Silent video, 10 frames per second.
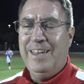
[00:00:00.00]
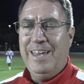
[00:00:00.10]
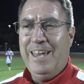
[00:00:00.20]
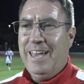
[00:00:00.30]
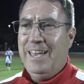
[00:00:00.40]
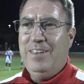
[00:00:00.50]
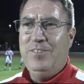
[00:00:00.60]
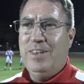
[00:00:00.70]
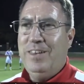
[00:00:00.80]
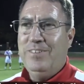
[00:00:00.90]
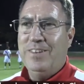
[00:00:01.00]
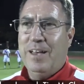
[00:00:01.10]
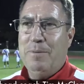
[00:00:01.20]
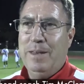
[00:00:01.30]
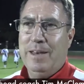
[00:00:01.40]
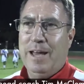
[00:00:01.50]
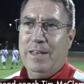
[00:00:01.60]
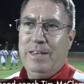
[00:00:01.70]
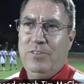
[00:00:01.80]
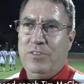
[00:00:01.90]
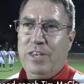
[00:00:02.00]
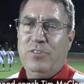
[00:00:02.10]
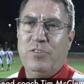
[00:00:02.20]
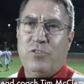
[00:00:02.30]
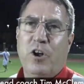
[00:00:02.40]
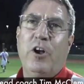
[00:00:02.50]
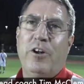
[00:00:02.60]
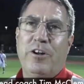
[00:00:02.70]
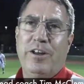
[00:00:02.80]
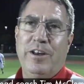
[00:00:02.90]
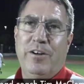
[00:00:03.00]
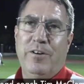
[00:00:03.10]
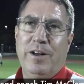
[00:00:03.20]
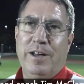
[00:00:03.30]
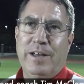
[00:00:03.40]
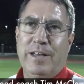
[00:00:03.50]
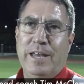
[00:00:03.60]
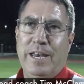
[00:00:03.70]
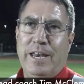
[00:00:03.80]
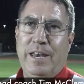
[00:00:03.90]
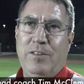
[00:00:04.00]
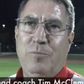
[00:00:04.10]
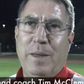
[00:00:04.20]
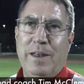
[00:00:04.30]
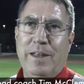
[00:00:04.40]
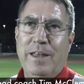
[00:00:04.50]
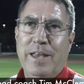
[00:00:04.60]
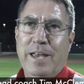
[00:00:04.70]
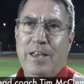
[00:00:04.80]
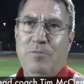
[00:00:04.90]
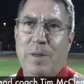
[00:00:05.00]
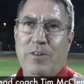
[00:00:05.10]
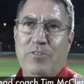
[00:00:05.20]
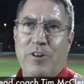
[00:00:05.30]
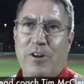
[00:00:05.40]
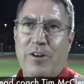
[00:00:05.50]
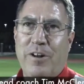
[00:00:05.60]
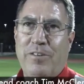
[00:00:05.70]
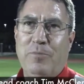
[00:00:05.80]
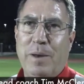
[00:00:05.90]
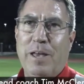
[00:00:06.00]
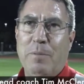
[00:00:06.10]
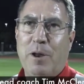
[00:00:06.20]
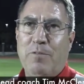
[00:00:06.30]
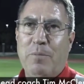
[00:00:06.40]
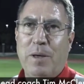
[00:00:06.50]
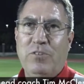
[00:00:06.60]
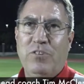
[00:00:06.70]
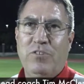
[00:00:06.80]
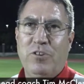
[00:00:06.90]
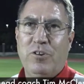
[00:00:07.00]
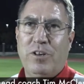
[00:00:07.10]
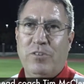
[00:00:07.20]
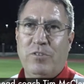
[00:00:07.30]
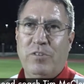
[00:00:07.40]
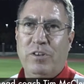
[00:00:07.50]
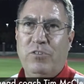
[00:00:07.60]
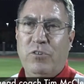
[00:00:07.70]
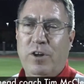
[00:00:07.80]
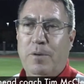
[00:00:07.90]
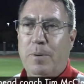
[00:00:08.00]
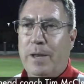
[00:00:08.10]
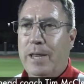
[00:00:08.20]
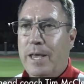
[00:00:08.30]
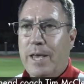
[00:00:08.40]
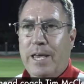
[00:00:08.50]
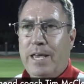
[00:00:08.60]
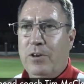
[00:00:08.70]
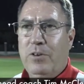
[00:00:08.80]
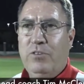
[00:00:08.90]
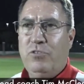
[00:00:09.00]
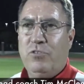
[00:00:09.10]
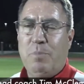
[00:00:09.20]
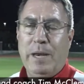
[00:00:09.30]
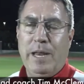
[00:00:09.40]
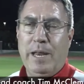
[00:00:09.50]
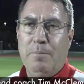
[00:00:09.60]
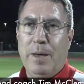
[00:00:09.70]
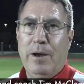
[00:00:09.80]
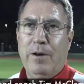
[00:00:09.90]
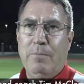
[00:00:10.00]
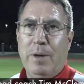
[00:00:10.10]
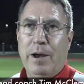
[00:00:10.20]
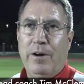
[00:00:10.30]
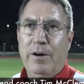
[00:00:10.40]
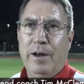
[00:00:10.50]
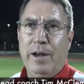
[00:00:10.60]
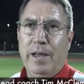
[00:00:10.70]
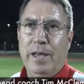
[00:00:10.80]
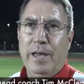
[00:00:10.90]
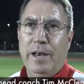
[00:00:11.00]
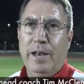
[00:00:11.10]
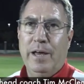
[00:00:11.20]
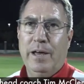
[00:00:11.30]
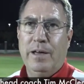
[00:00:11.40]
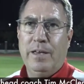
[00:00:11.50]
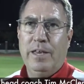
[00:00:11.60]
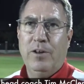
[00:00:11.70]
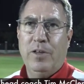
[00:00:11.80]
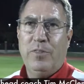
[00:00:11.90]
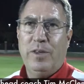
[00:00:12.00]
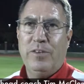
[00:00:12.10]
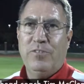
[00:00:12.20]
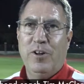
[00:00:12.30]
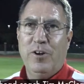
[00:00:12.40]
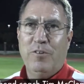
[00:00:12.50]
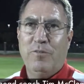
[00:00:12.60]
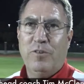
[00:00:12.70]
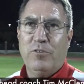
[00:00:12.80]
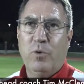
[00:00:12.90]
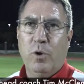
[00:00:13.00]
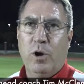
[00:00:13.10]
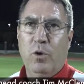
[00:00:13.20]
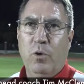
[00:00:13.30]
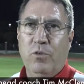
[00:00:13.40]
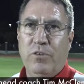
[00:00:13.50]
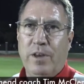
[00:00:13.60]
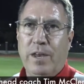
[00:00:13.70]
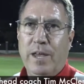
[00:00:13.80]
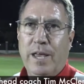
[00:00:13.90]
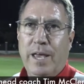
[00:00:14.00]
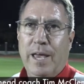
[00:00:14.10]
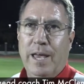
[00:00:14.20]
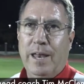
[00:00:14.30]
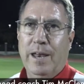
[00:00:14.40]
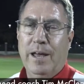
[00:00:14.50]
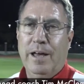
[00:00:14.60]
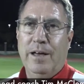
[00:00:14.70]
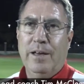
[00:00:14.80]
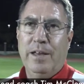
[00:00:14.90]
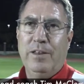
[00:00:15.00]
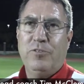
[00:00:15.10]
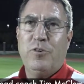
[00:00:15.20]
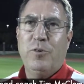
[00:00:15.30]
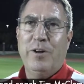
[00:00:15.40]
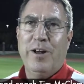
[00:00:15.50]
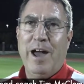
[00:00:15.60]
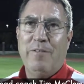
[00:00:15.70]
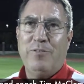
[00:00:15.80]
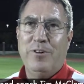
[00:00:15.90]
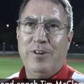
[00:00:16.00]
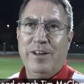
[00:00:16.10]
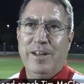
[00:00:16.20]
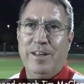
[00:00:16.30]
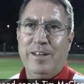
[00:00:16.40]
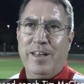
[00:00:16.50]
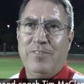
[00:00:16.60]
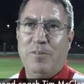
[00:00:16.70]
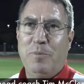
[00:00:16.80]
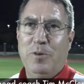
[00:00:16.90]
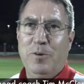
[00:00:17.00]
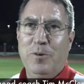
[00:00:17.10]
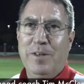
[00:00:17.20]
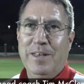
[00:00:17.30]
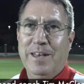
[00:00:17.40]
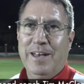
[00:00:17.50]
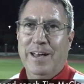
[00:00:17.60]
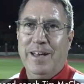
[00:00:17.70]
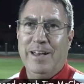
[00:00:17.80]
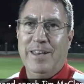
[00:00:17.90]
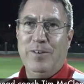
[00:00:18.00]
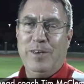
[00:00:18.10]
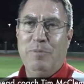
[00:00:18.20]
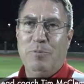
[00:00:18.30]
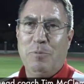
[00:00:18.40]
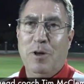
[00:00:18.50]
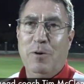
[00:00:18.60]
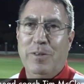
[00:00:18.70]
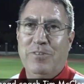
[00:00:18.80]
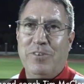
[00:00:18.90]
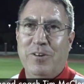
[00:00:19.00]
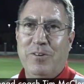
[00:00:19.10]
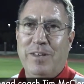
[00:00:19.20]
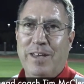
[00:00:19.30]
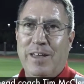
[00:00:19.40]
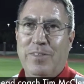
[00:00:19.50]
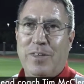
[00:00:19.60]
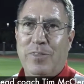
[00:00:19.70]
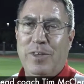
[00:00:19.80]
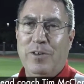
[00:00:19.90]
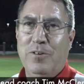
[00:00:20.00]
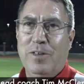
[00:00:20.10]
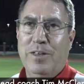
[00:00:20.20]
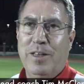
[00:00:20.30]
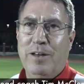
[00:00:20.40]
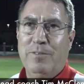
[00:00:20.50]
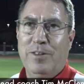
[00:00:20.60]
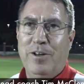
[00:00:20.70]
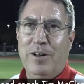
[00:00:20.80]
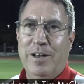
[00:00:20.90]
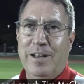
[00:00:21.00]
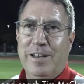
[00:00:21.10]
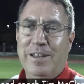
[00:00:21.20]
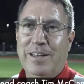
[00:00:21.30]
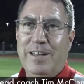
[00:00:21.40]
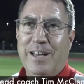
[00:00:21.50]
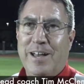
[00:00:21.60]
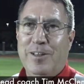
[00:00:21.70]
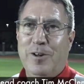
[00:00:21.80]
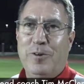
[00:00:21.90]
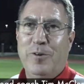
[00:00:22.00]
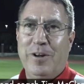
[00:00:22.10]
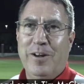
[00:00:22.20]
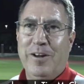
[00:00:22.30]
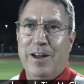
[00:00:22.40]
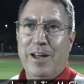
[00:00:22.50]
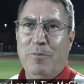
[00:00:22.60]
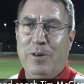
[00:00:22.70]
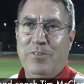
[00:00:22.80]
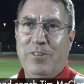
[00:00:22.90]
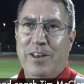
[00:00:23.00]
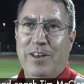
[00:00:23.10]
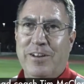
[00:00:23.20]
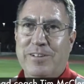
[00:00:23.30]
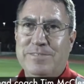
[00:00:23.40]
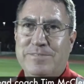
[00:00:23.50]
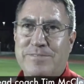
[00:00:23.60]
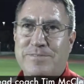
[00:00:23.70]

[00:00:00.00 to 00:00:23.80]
he, he's he's I mean he's he's a starter, you know, uh, and and he's been a he's been a starter. He's been coming off the bench this year because of his injury, but you know he's just been getting better and better, and and uh, you know I think his hunger for scoring goals and and uh, and his career after uh, SMU. Uh, you know, keeps him going. So yeah, I think he'll, he'll have a long, a long career when he's done here